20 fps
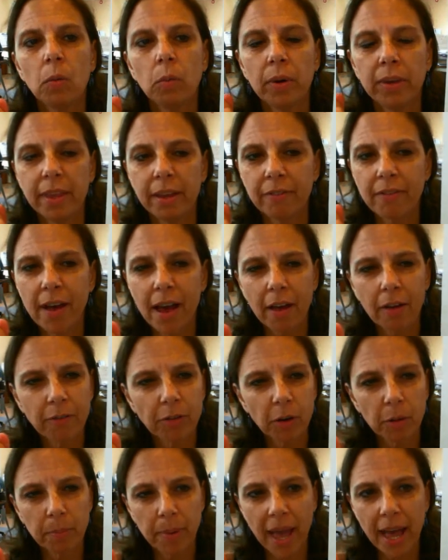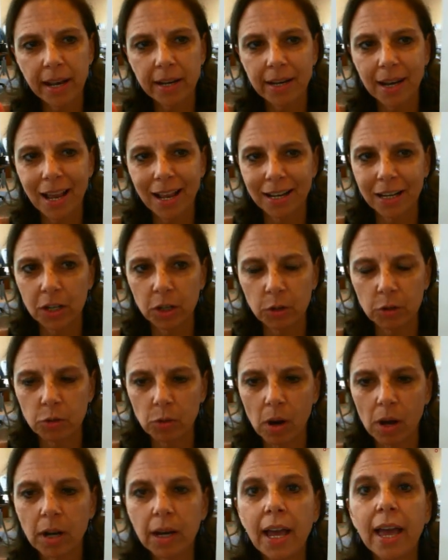when they file for a patent on a new
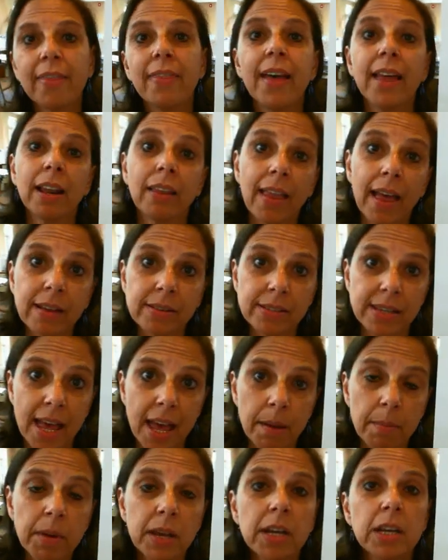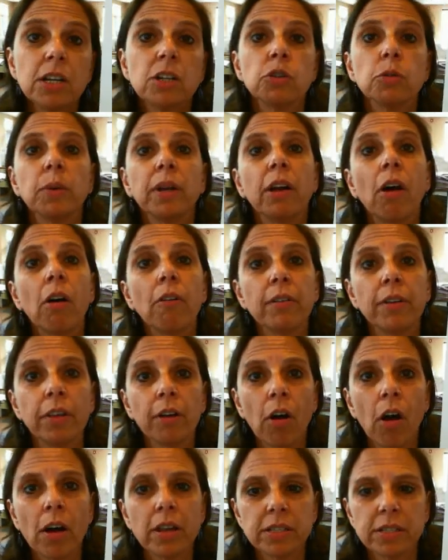drug, and that allows them to recover the
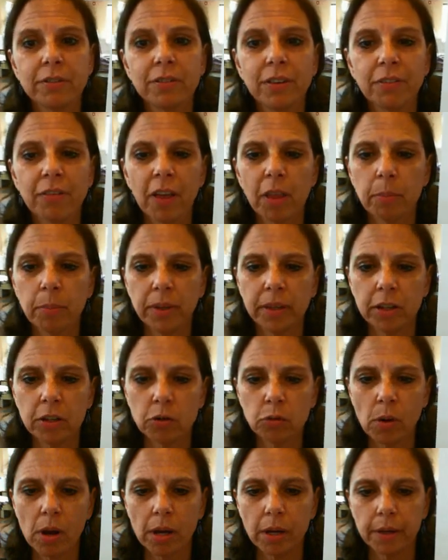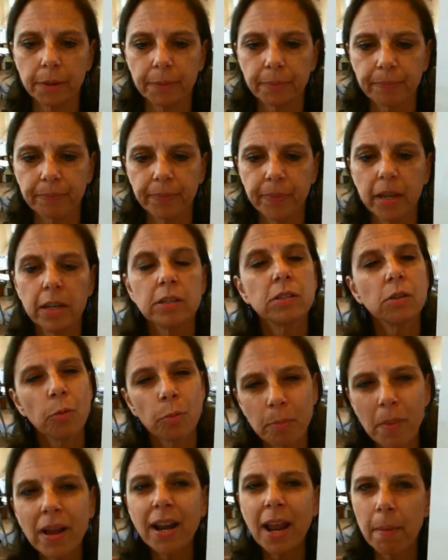cost of developing the drug. So
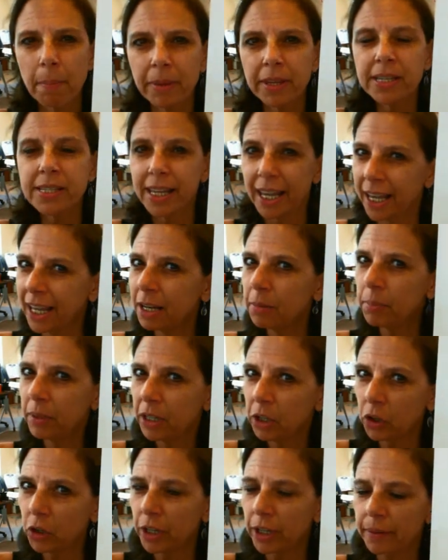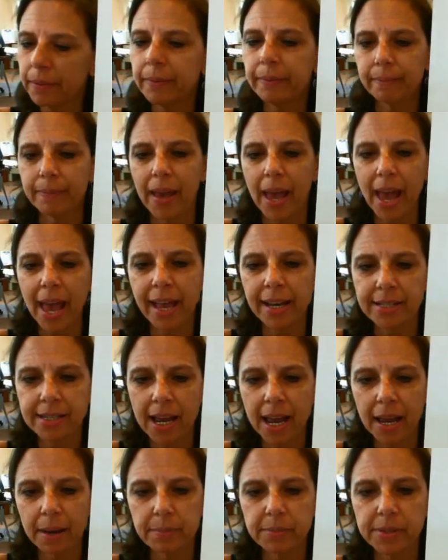monopolies can be good at
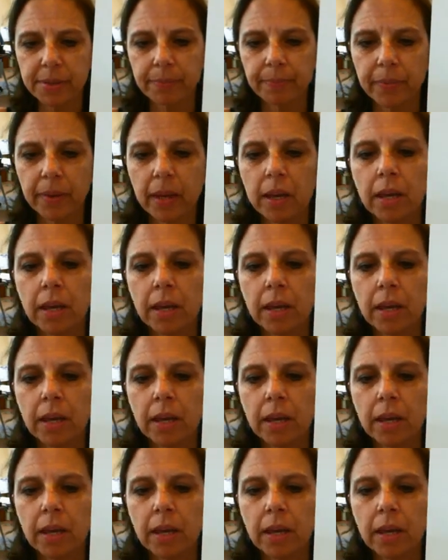times.